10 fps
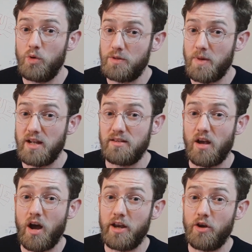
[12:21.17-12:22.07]
which
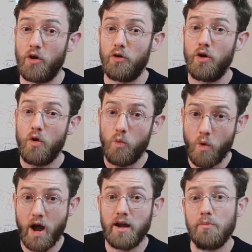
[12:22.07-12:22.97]
means I know
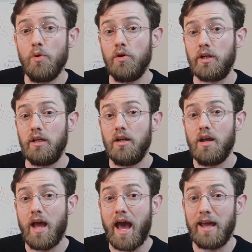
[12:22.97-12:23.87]
why I bought
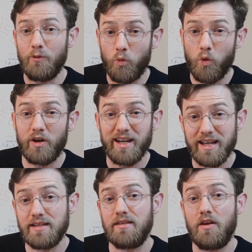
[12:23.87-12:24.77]
it and what it
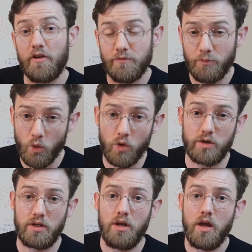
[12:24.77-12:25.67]
is that I've
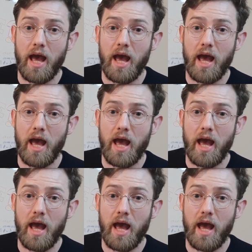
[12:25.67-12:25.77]
bought.